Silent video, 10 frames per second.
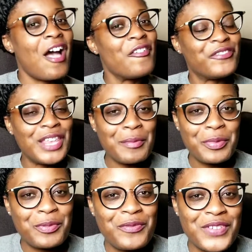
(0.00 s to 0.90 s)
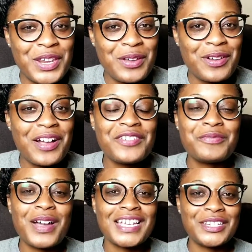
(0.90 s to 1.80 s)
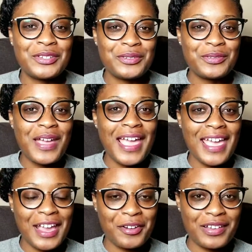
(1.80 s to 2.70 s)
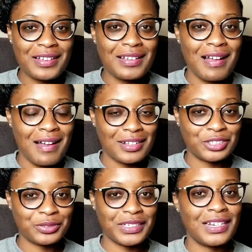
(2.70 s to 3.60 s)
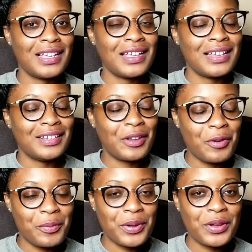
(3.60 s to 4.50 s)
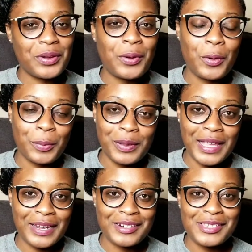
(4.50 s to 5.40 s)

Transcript: flip through video of my new Erin Condren notebook or planner.